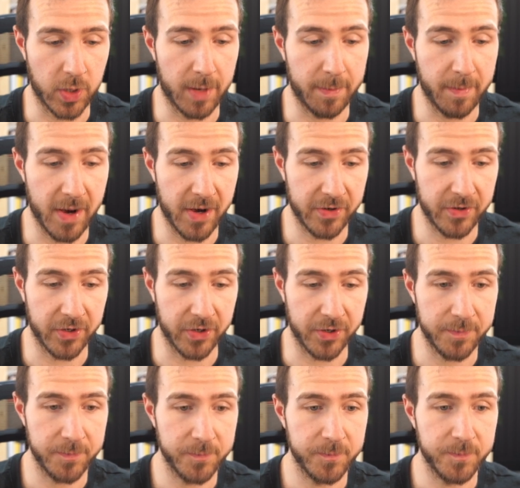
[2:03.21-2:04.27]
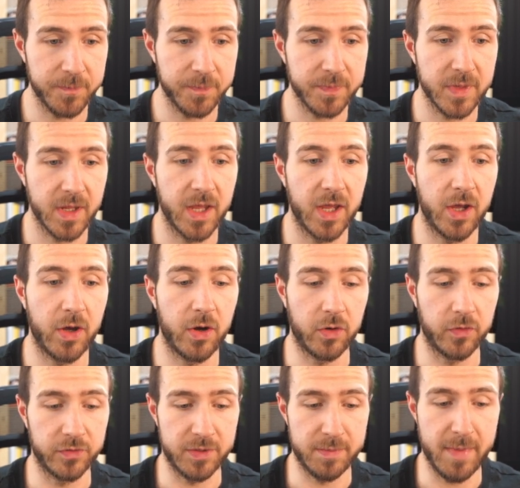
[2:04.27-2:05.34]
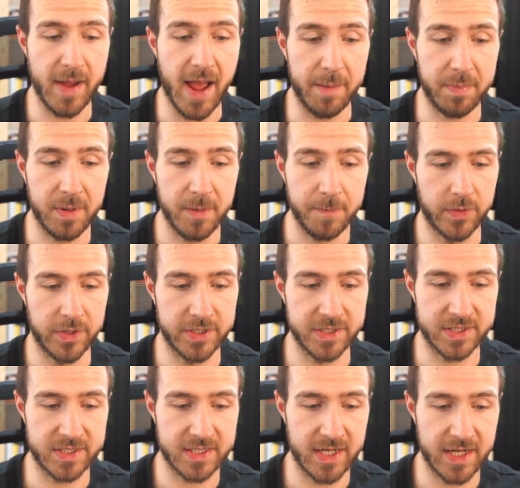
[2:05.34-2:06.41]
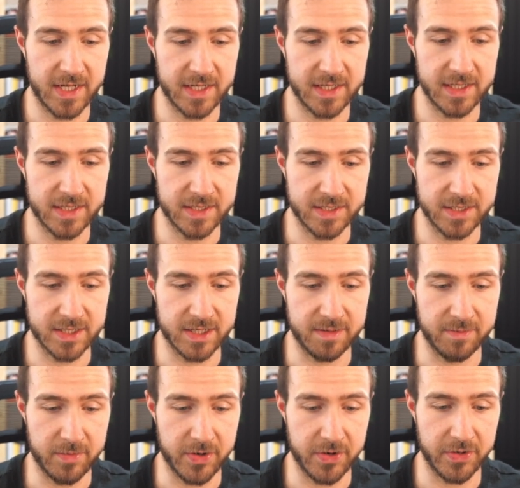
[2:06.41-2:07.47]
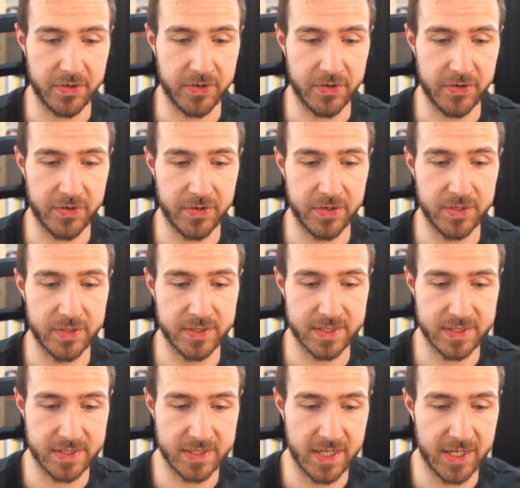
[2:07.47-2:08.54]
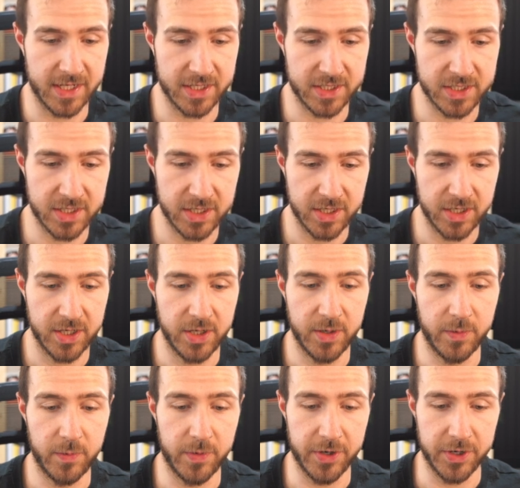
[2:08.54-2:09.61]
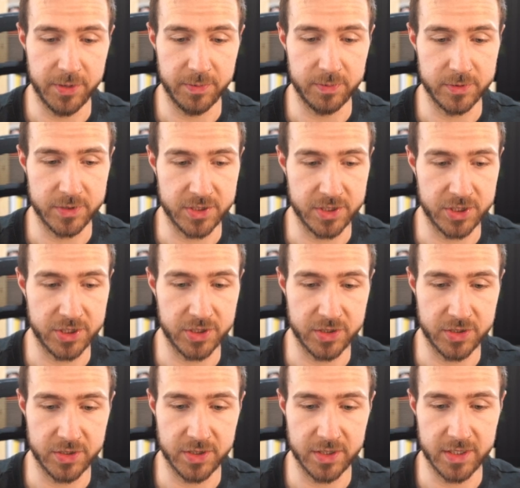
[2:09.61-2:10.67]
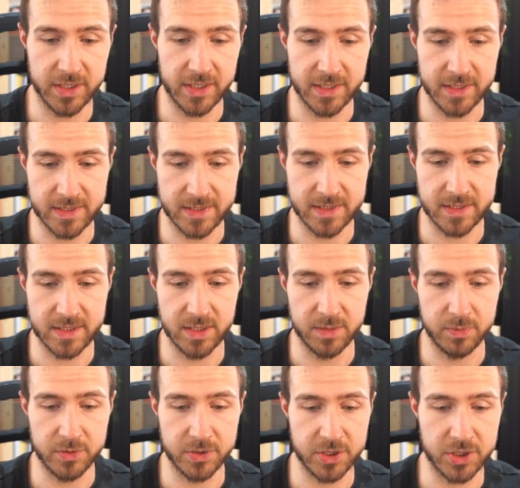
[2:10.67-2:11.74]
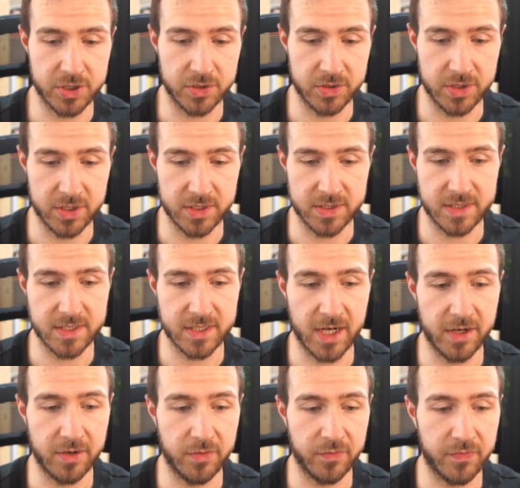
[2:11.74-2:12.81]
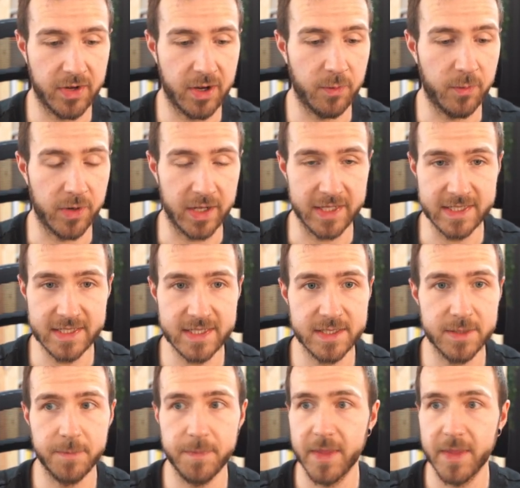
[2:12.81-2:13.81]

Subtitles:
a marker on the map, where the state is a marker state, where the position is the position inside of our list.